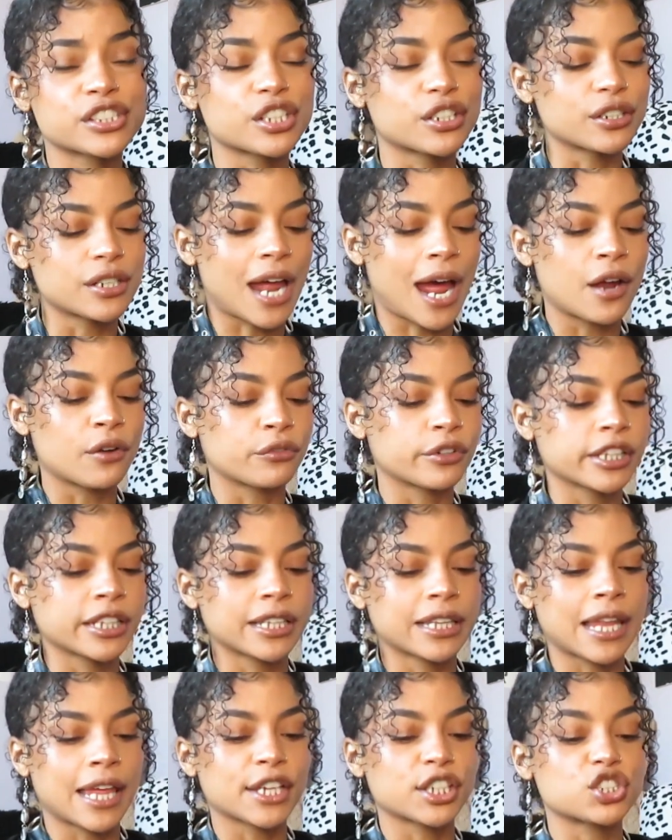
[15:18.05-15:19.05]
They're not
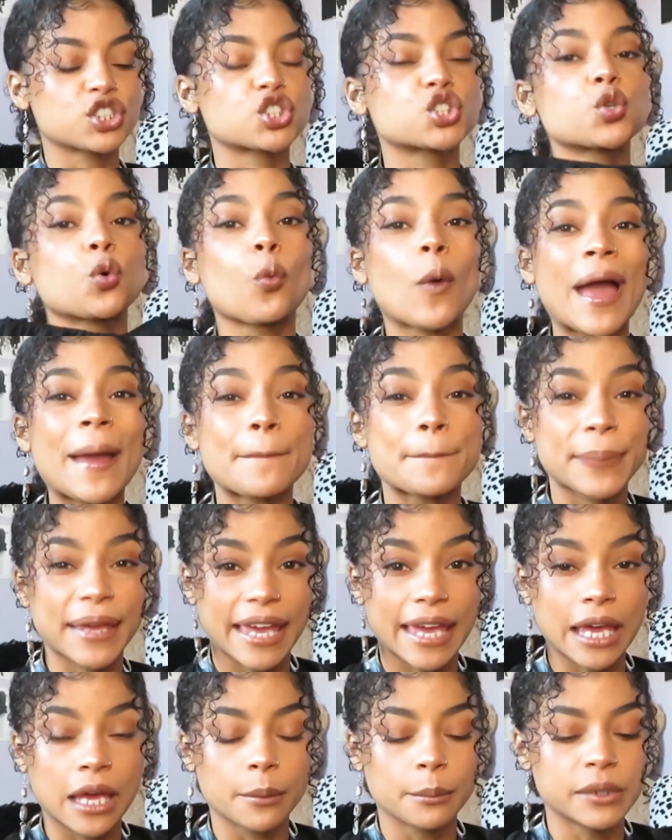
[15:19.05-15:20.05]
really like
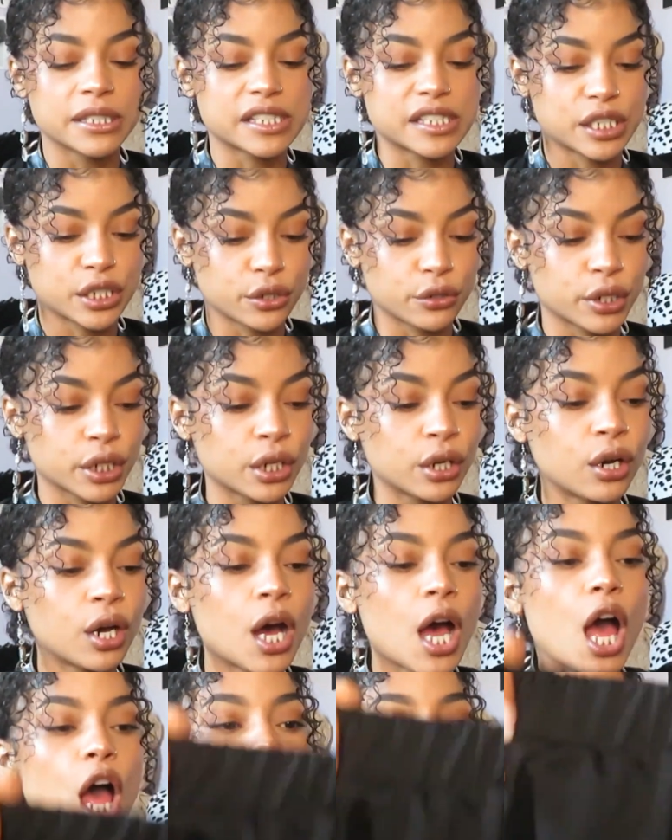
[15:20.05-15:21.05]
sweatpant
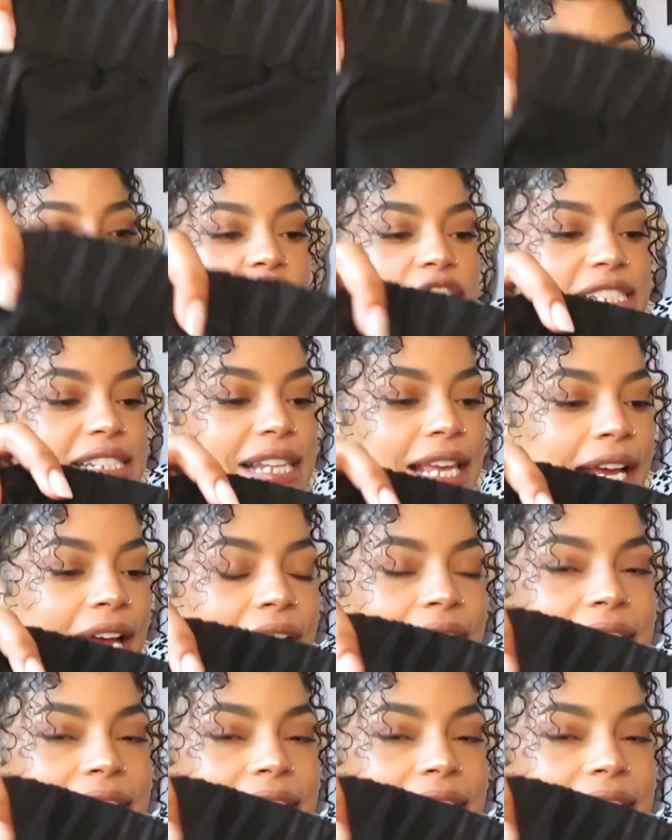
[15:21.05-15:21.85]
material. They're just like